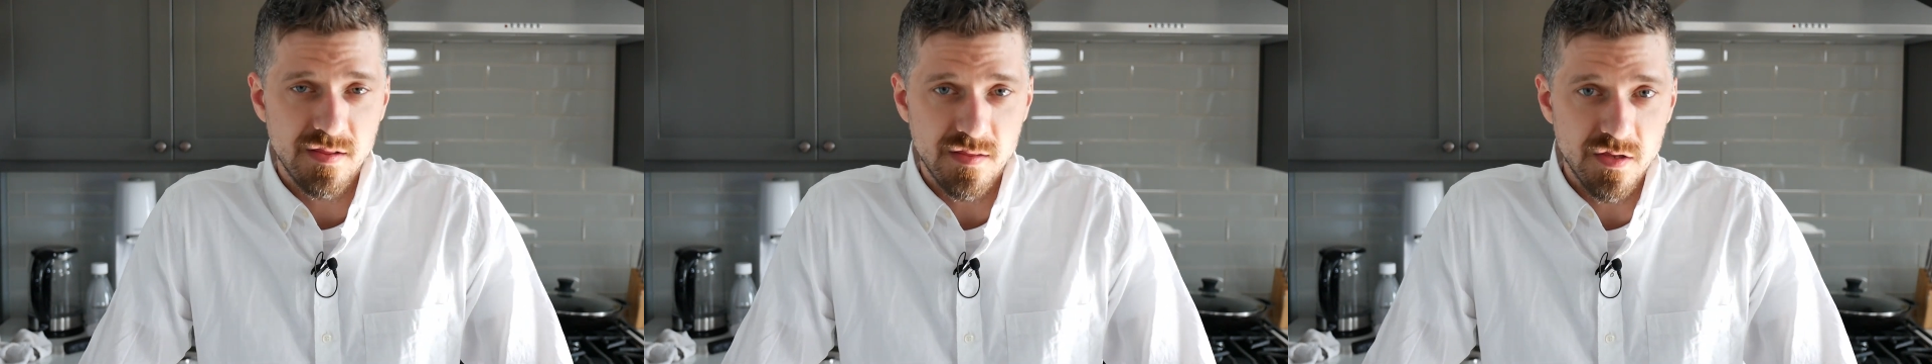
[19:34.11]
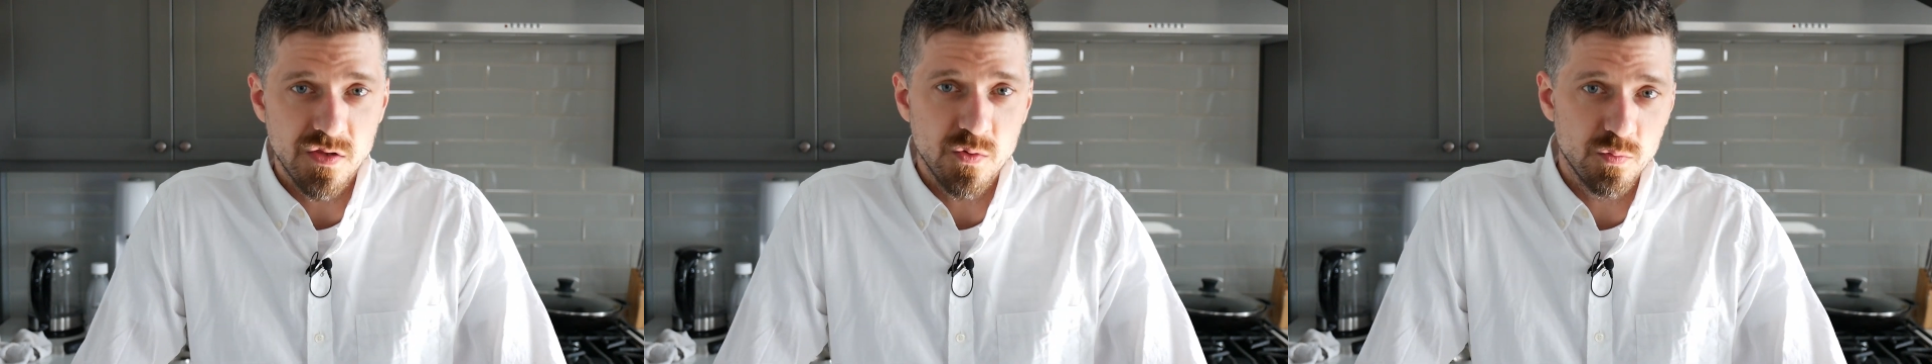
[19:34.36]

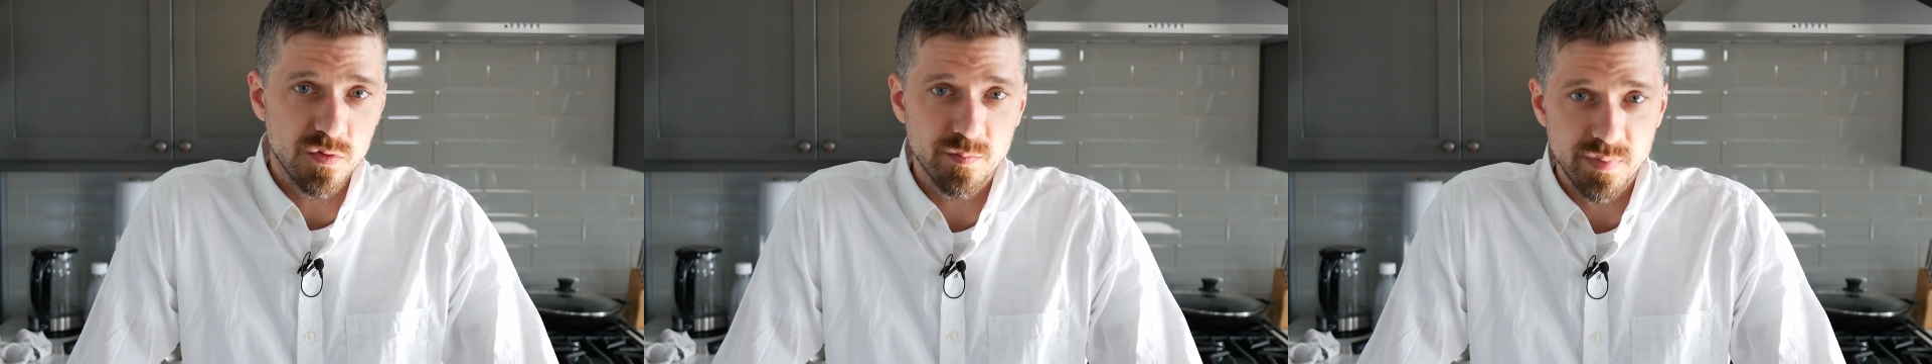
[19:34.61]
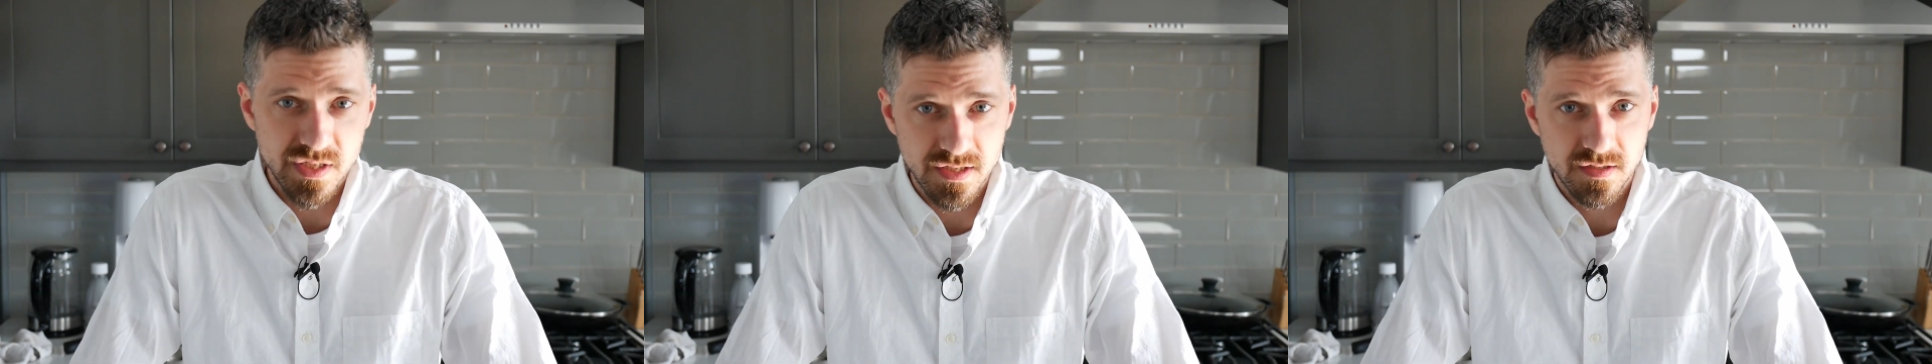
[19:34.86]
that you will
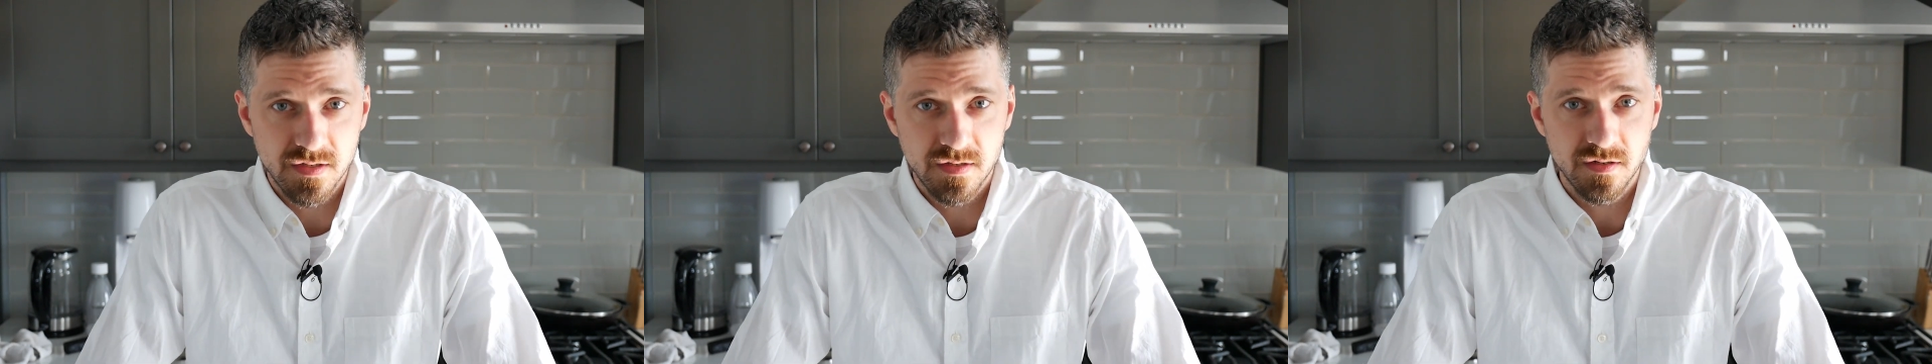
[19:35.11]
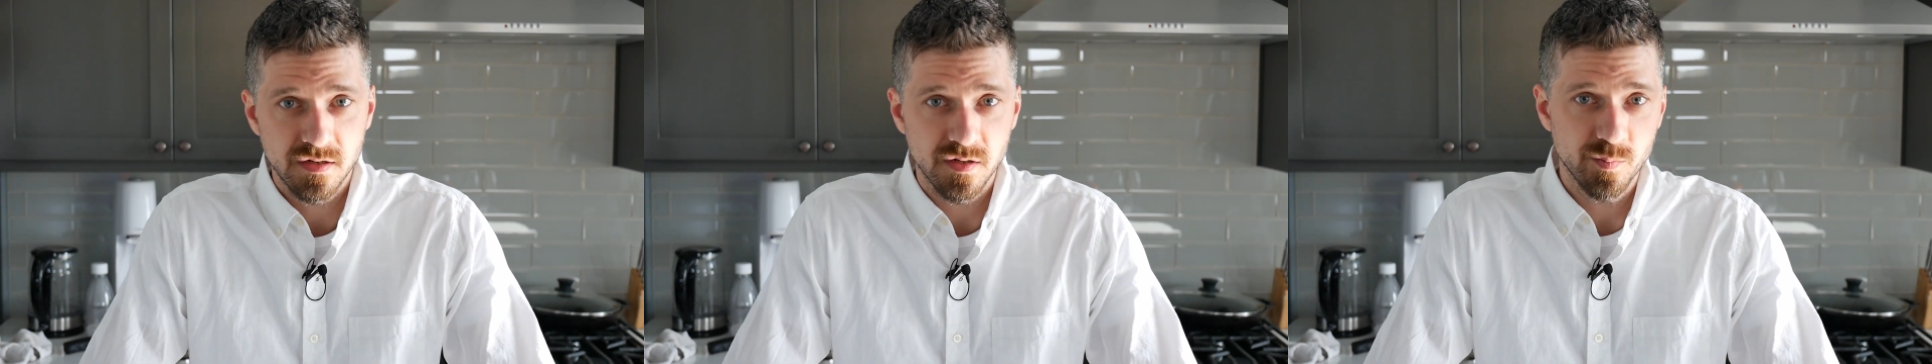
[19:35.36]
be
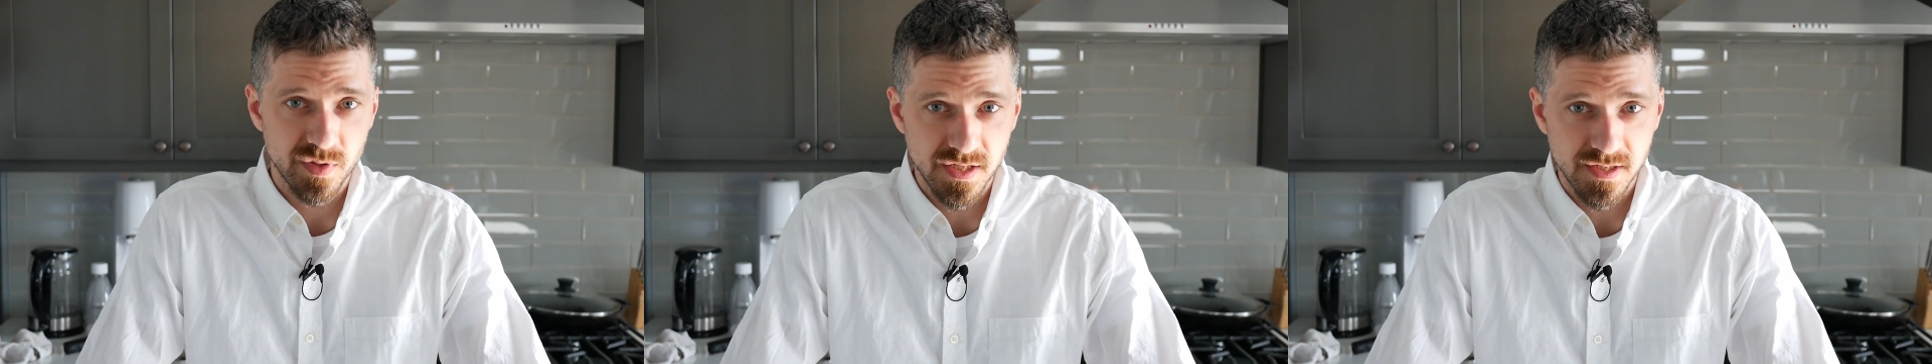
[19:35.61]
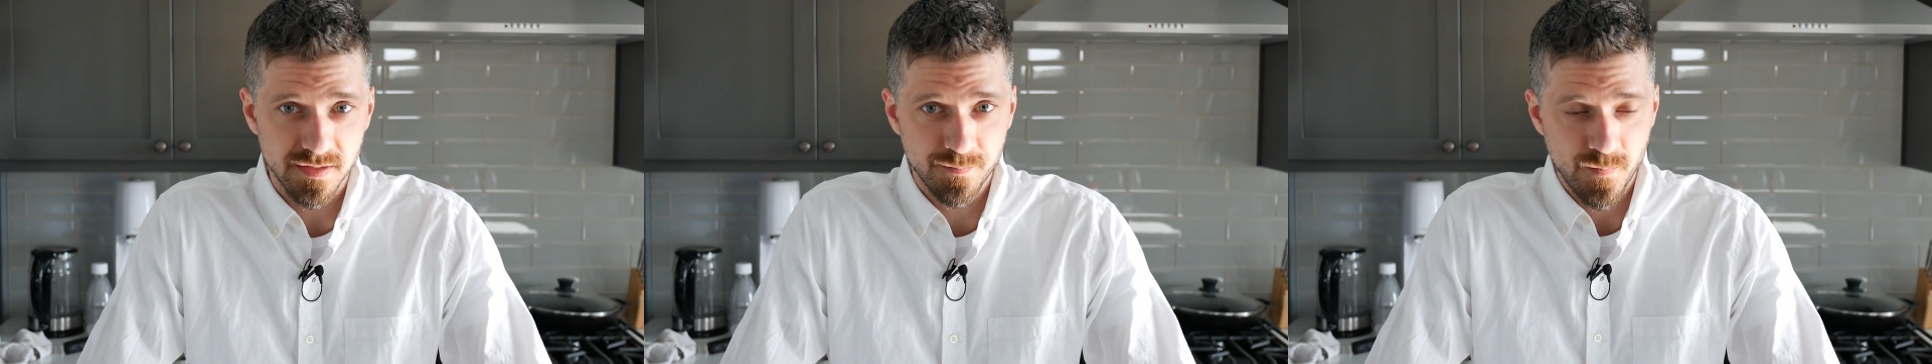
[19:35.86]

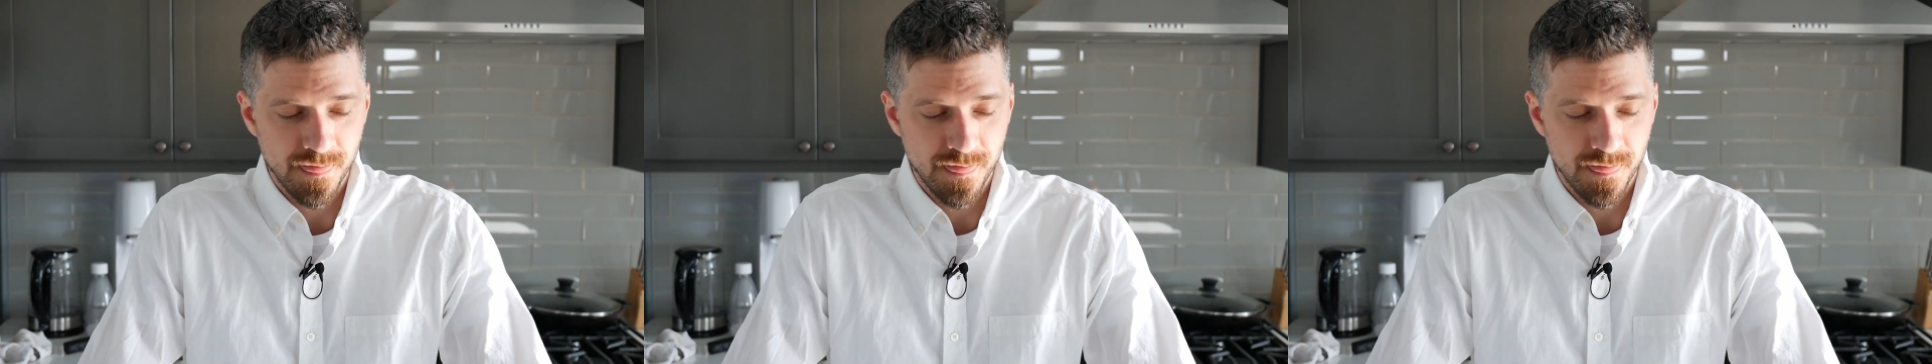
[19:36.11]
competing.